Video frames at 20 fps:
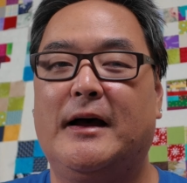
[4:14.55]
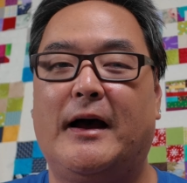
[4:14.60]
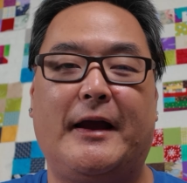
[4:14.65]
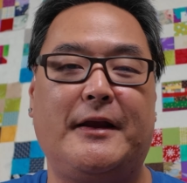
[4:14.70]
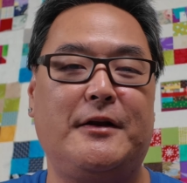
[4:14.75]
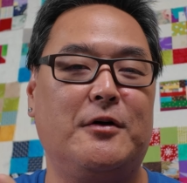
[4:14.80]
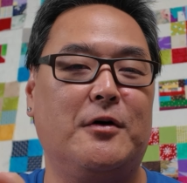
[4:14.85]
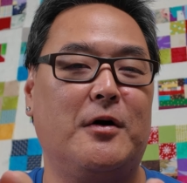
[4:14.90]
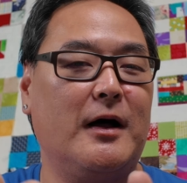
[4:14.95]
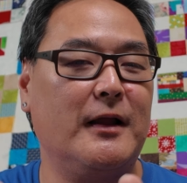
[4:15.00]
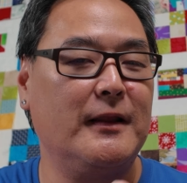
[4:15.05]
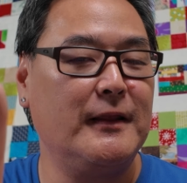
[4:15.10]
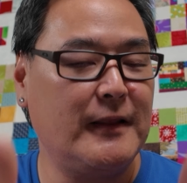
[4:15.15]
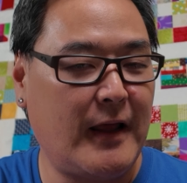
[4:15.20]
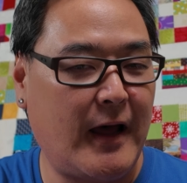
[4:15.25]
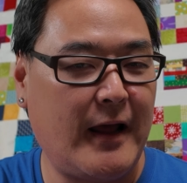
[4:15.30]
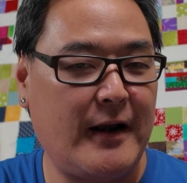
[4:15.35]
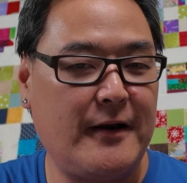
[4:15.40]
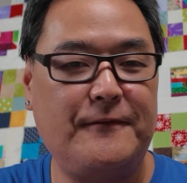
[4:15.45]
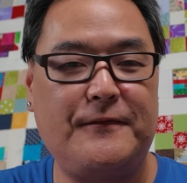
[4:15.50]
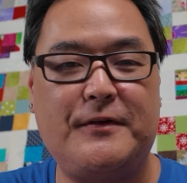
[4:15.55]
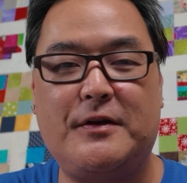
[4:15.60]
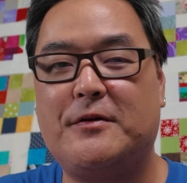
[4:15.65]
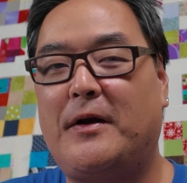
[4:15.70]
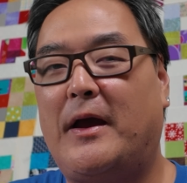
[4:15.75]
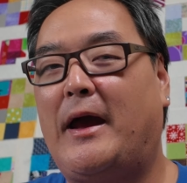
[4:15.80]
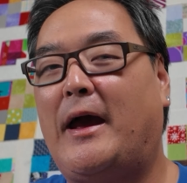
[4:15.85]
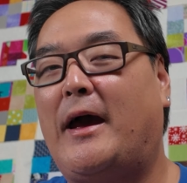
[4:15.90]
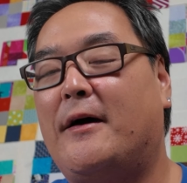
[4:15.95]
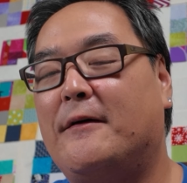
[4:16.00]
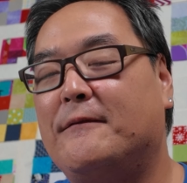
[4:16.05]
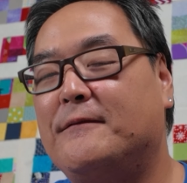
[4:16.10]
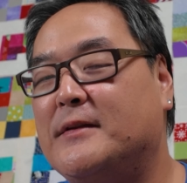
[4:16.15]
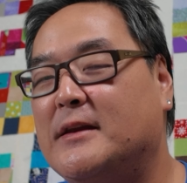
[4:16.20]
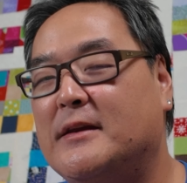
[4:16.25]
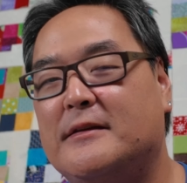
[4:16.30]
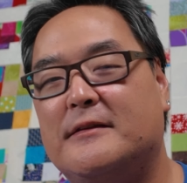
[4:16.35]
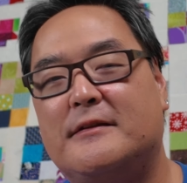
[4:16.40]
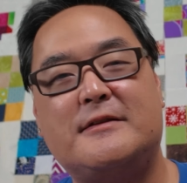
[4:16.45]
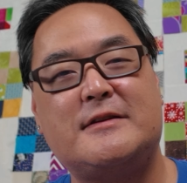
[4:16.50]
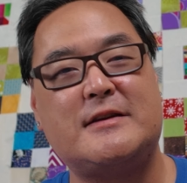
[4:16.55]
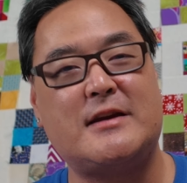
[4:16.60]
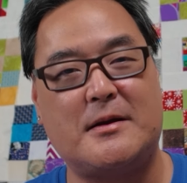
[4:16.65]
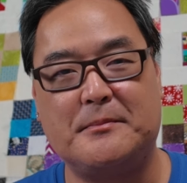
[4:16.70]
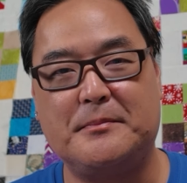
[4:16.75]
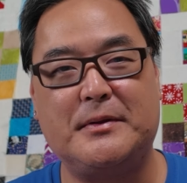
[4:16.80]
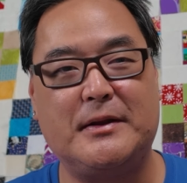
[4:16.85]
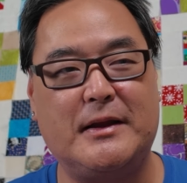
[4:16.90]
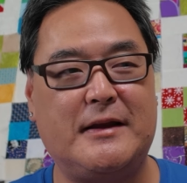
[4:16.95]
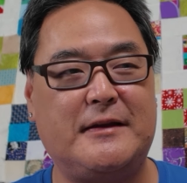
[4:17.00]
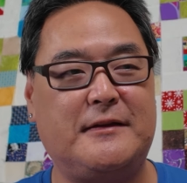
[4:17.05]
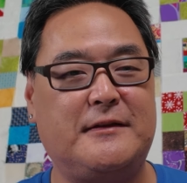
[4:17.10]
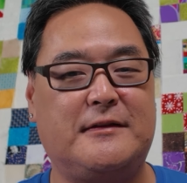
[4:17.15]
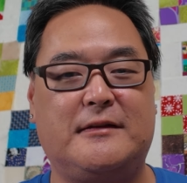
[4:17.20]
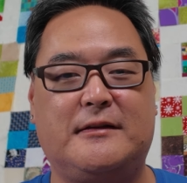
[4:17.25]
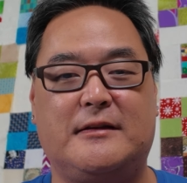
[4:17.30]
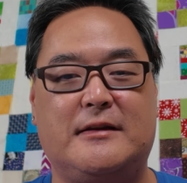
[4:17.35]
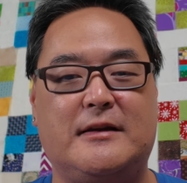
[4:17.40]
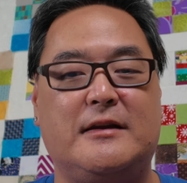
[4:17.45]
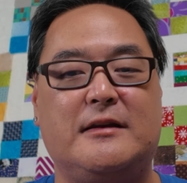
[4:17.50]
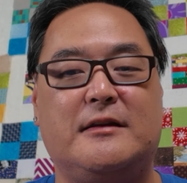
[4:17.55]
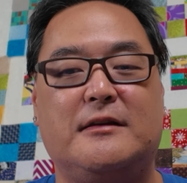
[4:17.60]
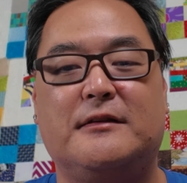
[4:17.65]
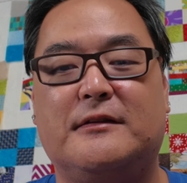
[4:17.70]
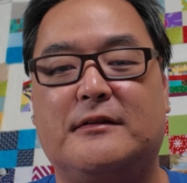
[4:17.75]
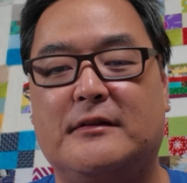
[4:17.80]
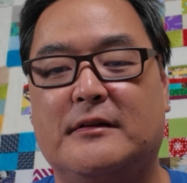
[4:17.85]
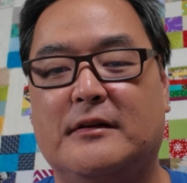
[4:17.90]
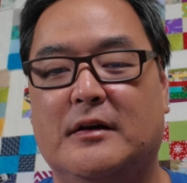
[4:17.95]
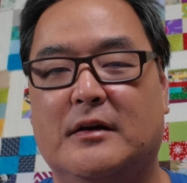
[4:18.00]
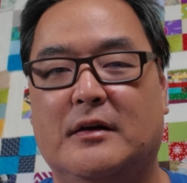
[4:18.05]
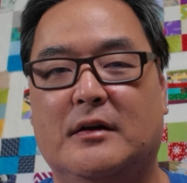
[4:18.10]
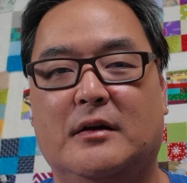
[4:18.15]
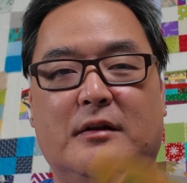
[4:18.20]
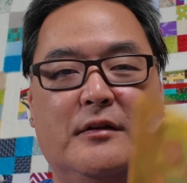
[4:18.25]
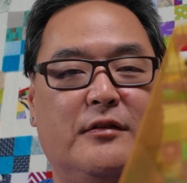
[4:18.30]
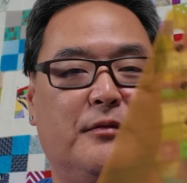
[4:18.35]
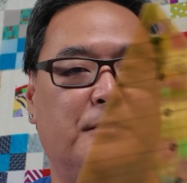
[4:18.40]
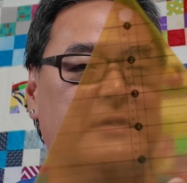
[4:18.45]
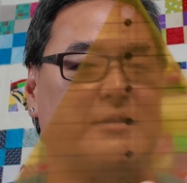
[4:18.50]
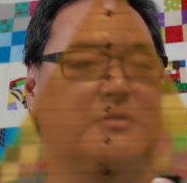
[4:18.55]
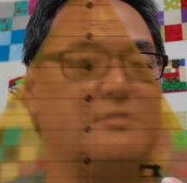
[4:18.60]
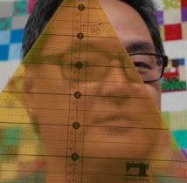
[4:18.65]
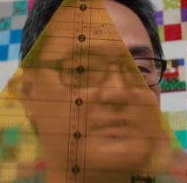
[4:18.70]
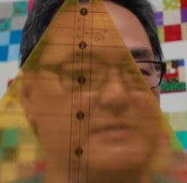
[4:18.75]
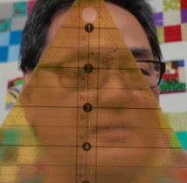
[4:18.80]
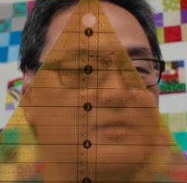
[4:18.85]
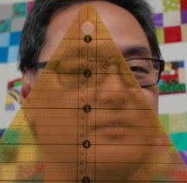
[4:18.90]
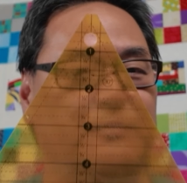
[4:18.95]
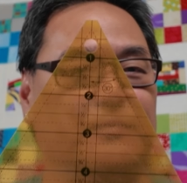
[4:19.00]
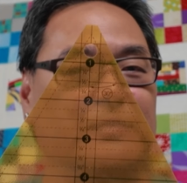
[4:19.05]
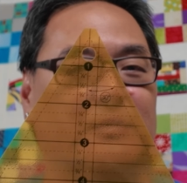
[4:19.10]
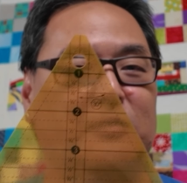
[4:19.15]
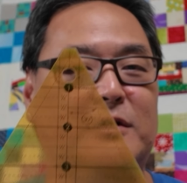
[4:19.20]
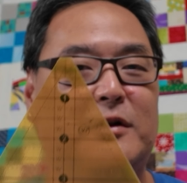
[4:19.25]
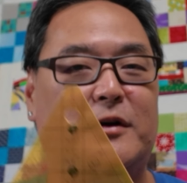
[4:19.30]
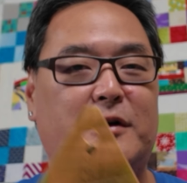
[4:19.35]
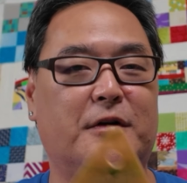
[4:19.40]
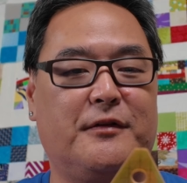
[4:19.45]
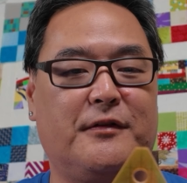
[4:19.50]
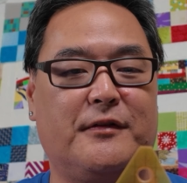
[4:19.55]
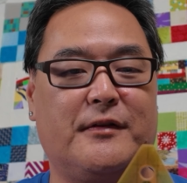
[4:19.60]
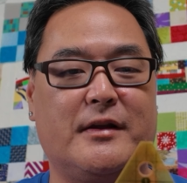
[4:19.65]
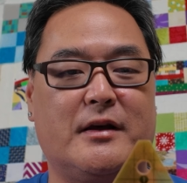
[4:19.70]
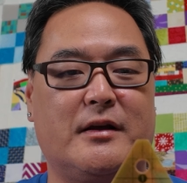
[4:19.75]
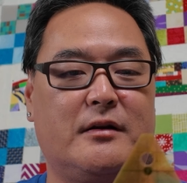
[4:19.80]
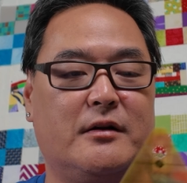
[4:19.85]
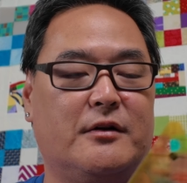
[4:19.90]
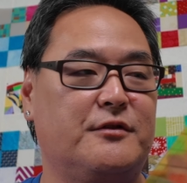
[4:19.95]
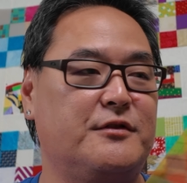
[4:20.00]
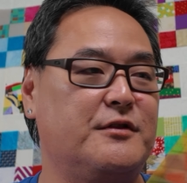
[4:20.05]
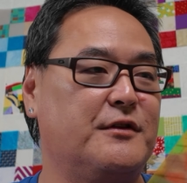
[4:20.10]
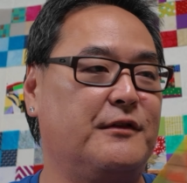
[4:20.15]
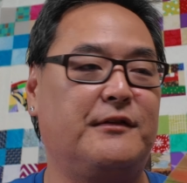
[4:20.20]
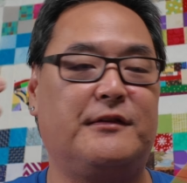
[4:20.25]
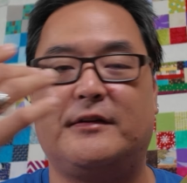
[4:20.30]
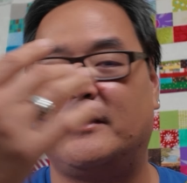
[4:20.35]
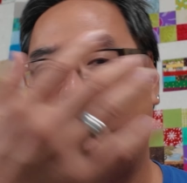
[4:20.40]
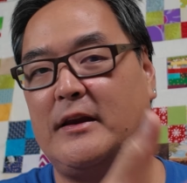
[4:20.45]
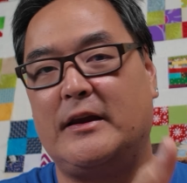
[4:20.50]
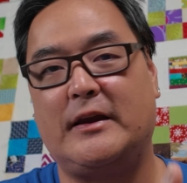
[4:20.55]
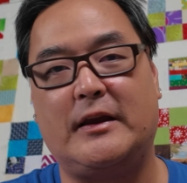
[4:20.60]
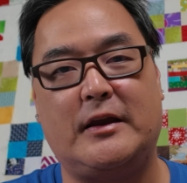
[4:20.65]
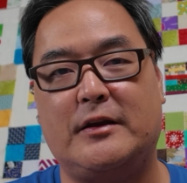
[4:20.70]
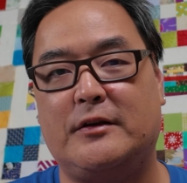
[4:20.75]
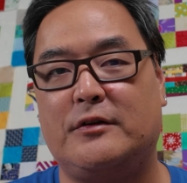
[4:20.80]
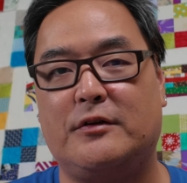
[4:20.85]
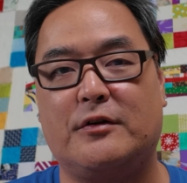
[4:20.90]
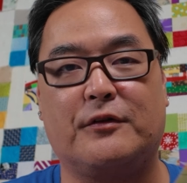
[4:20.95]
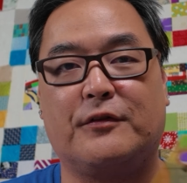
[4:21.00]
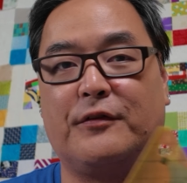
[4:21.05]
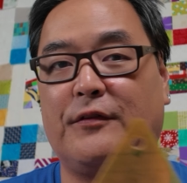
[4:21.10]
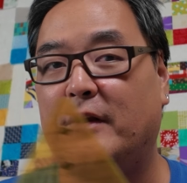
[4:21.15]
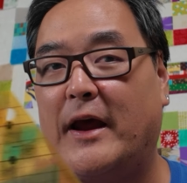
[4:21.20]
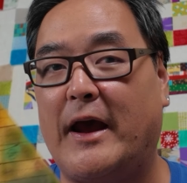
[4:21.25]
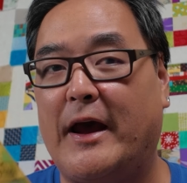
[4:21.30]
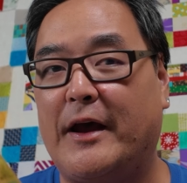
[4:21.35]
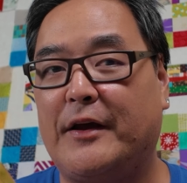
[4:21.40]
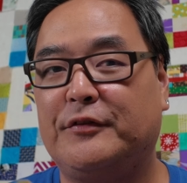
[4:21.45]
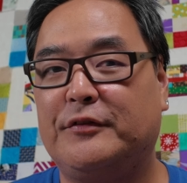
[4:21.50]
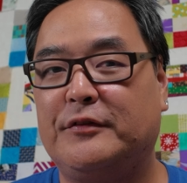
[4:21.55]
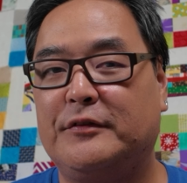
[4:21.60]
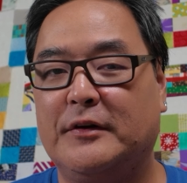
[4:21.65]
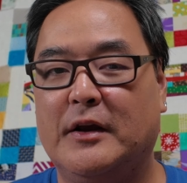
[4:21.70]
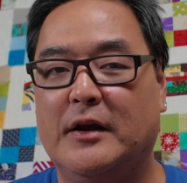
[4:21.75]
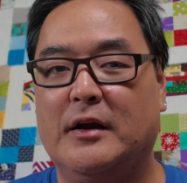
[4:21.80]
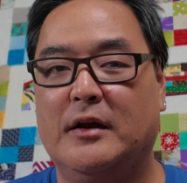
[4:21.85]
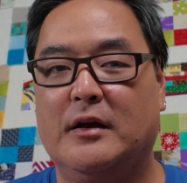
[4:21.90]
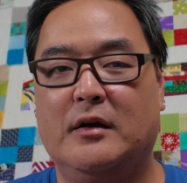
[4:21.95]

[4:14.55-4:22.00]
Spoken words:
I know a lot of you have these templates, these specialty rulers that are just sitting in your stash.